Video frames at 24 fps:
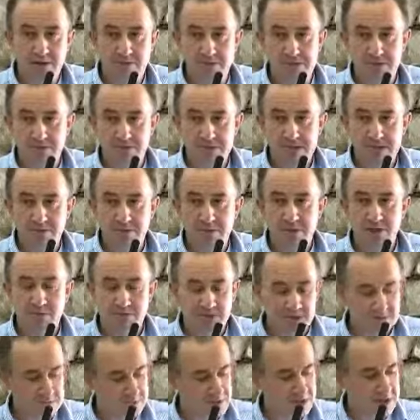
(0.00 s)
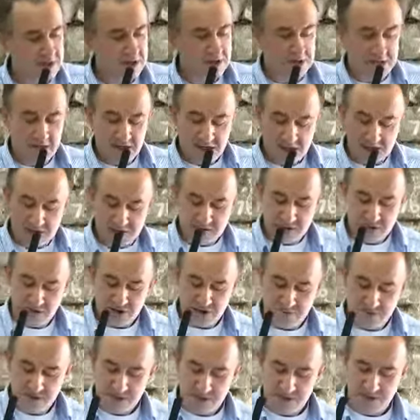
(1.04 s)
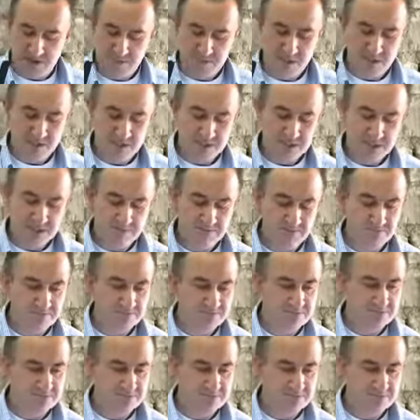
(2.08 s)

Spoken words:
might be established, but I'll describe that in a moment.